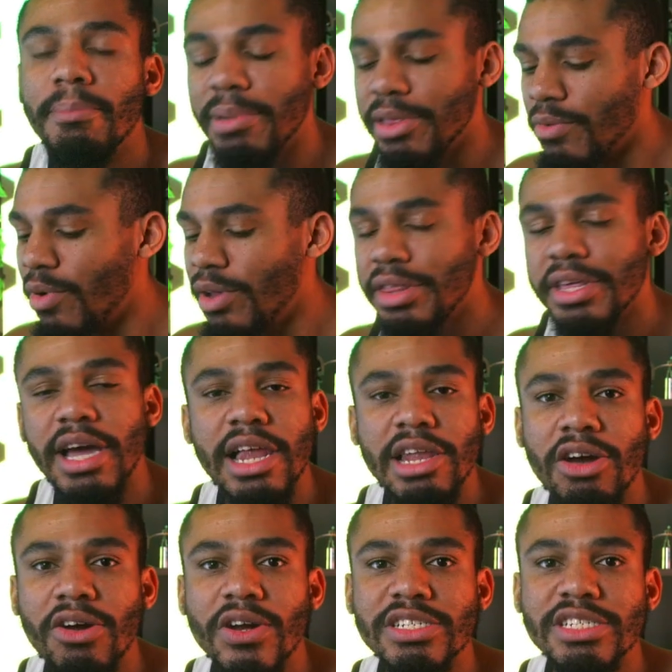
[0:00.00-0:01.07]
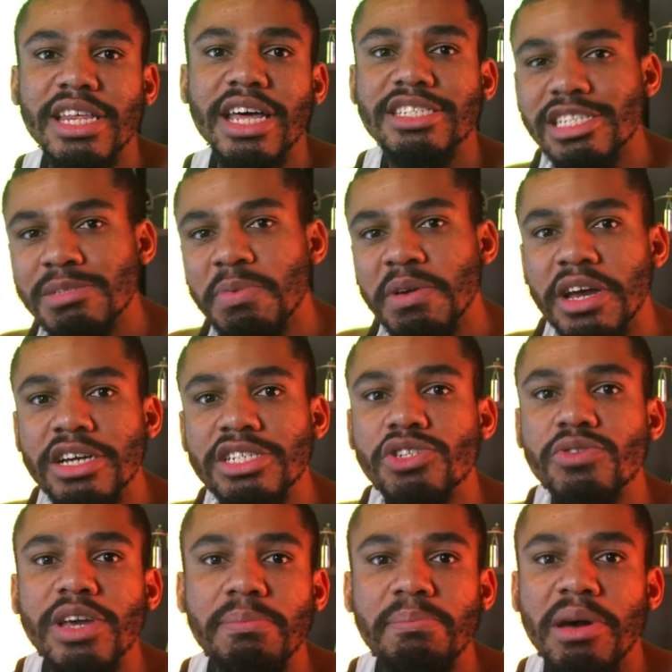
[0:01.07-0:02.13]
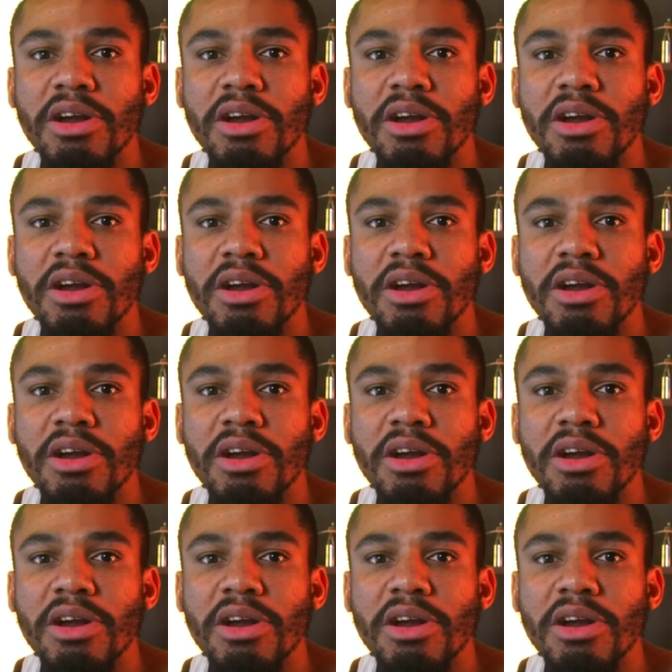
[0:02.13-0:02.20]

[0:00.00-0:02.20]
But the one thing I learned is that just because you get